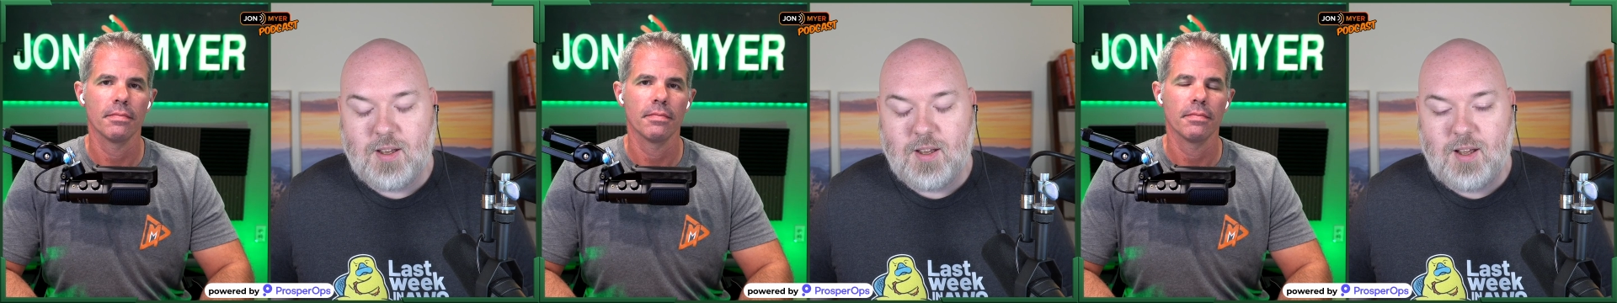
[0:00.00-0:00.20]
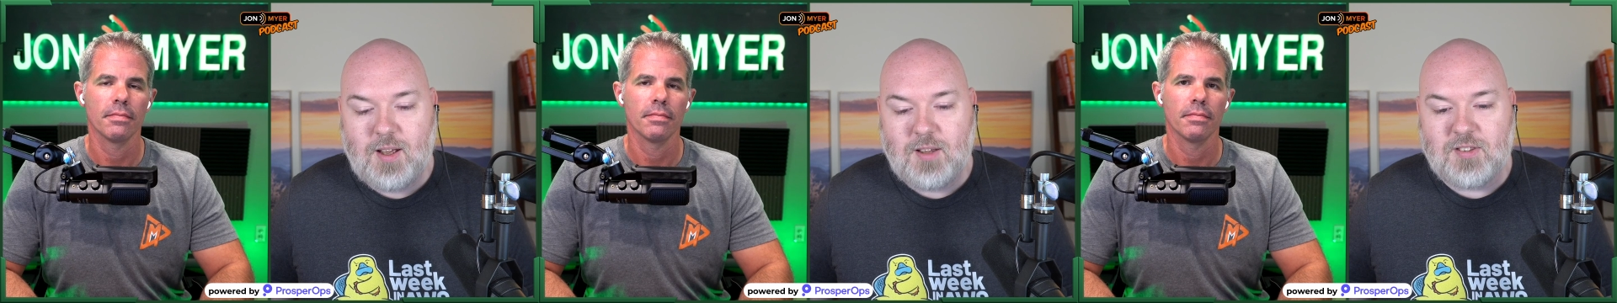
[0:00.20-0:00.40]

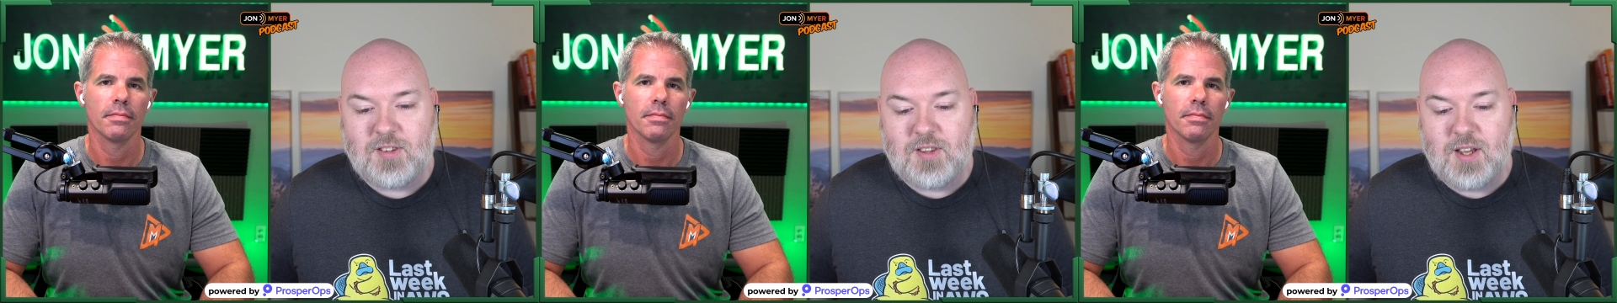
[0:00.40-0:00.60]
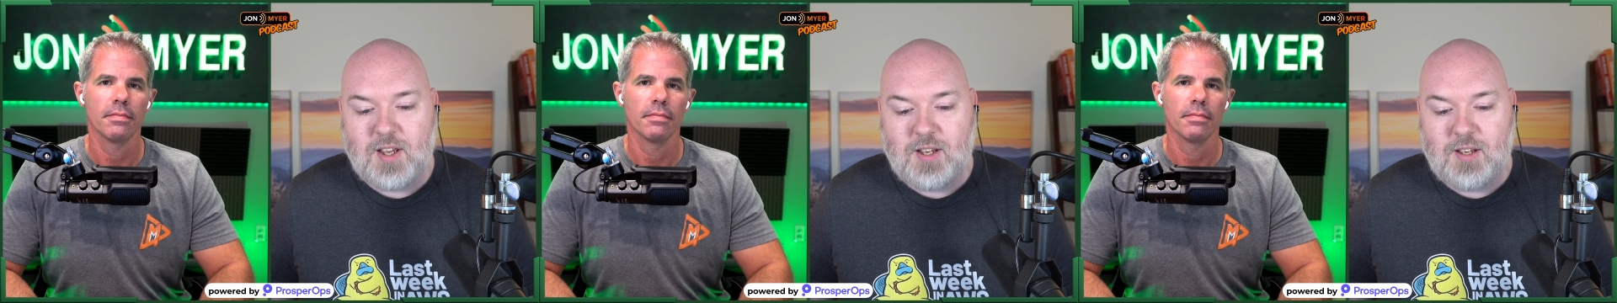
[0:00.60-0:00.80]
Speaker 1: is
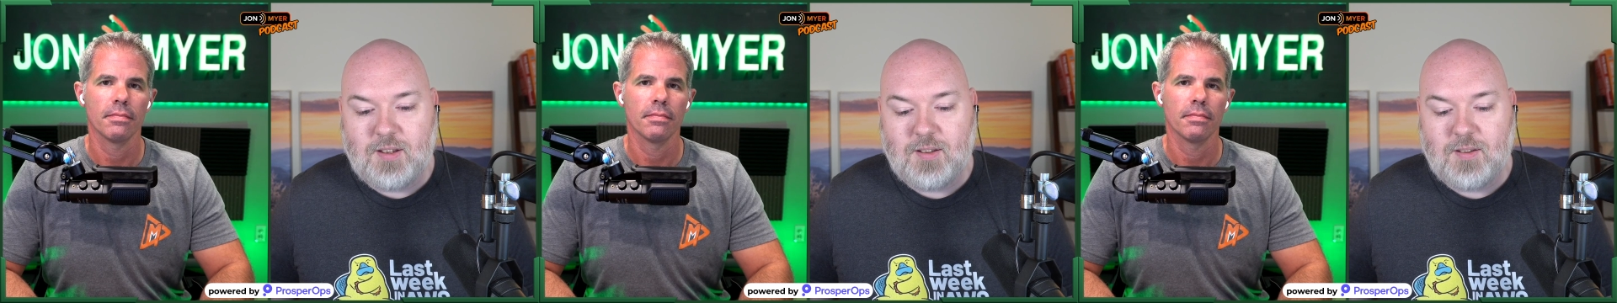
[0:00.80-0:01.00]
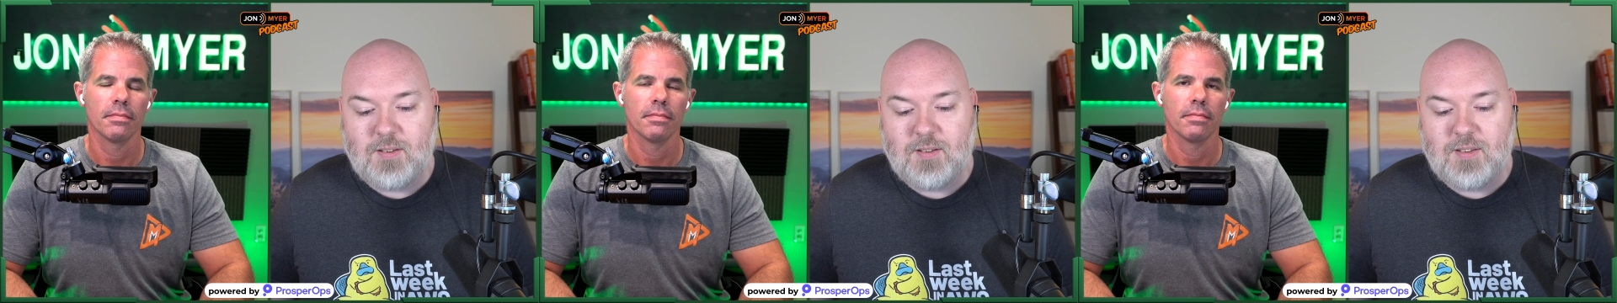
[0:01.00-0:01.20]
that
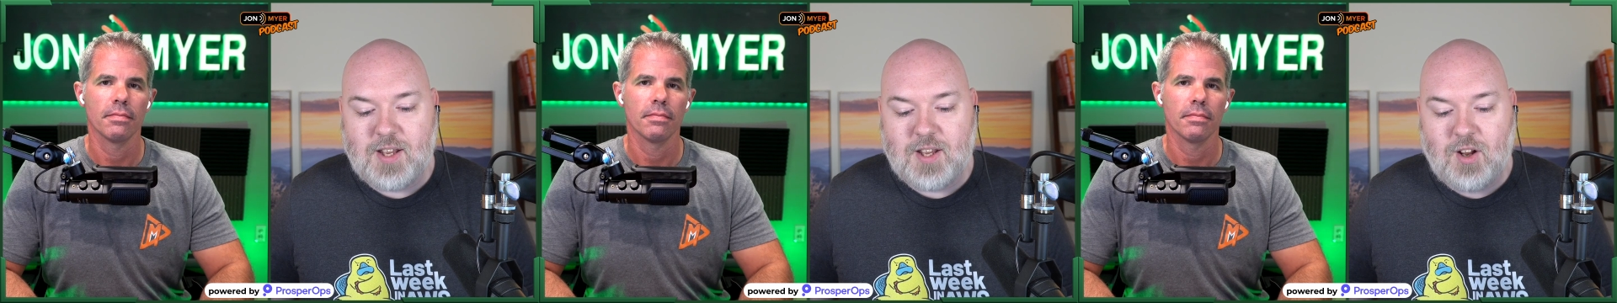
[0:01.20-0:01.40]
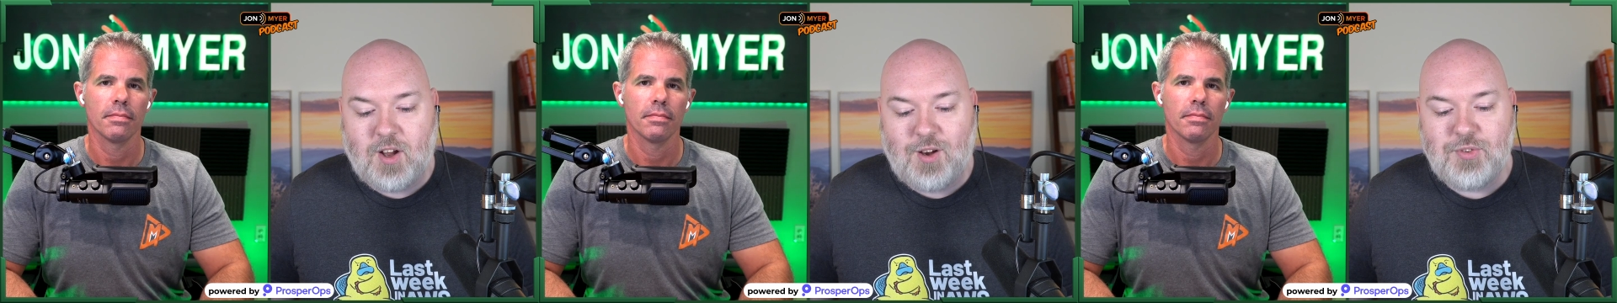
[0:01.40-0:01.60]
they
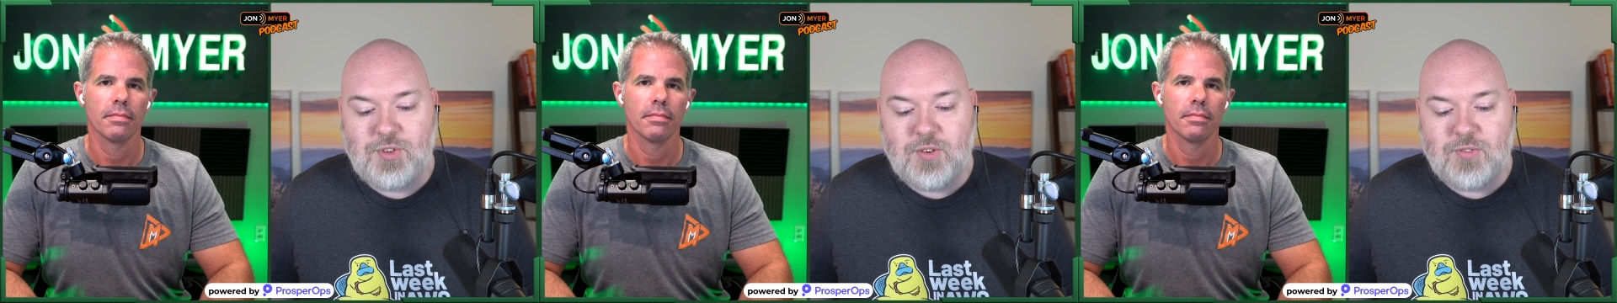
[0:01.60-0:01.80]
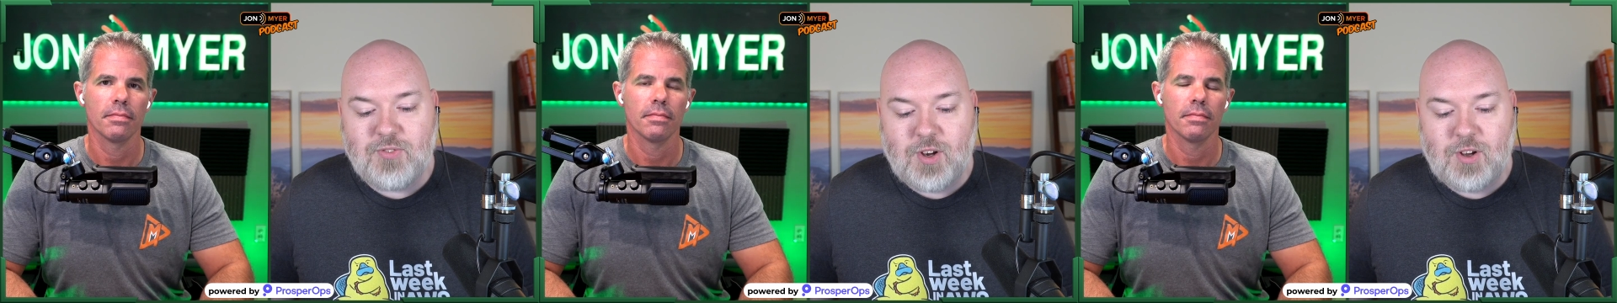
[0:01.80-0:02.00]
can
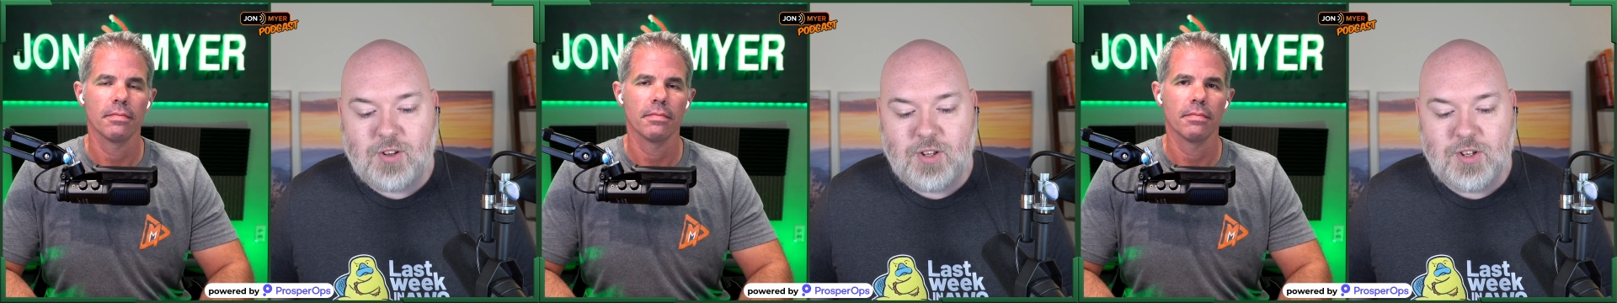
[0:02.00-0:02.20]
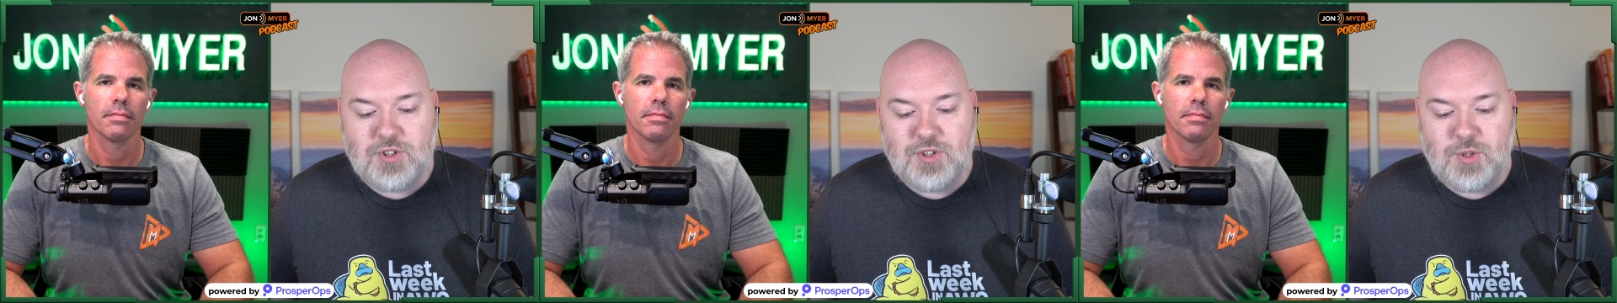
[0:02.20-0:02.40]
often
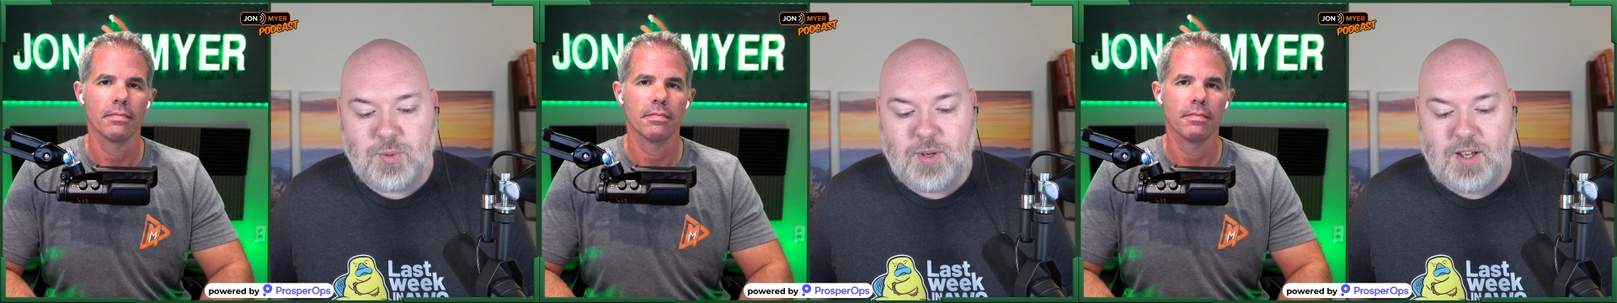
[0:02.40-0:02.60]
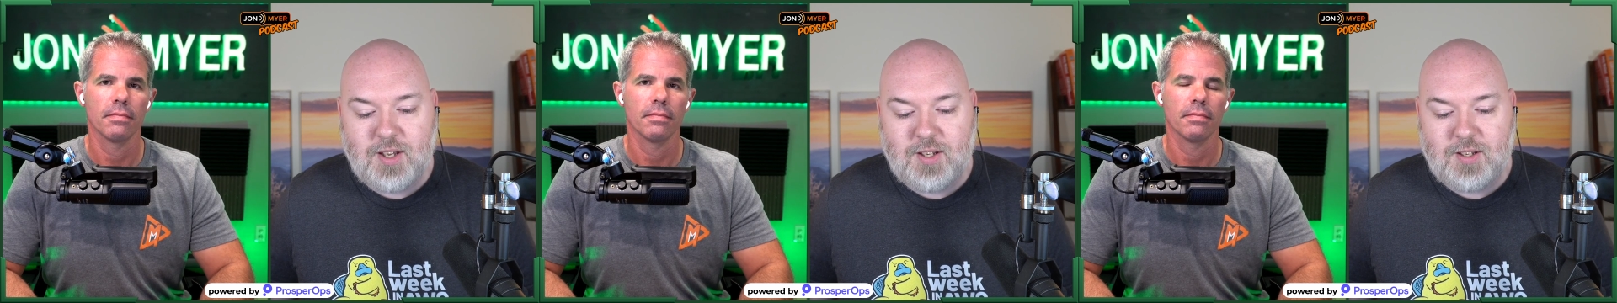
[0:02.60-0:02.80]
fall into
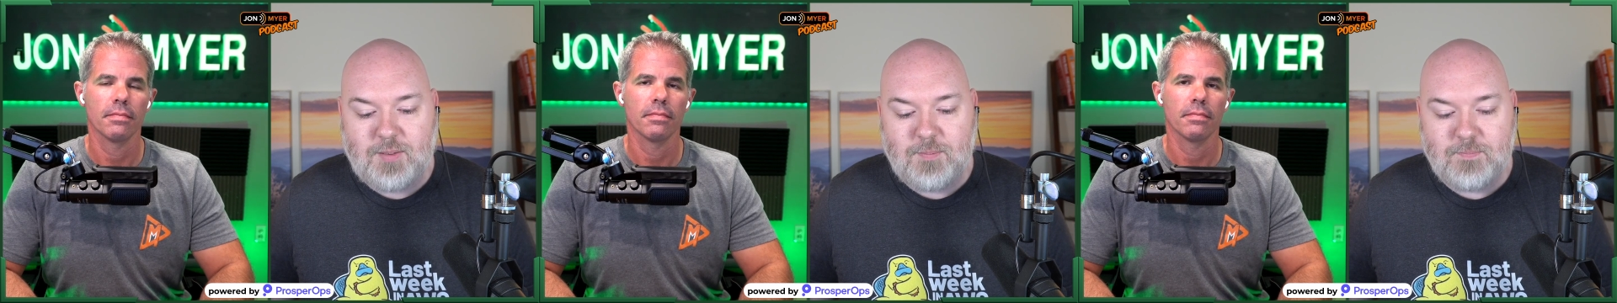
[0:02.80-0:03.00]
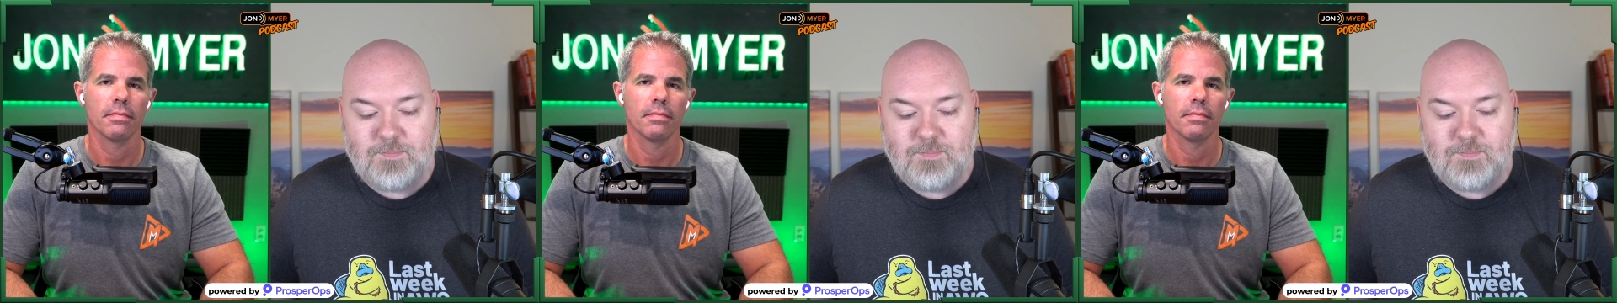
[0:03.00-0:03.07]
a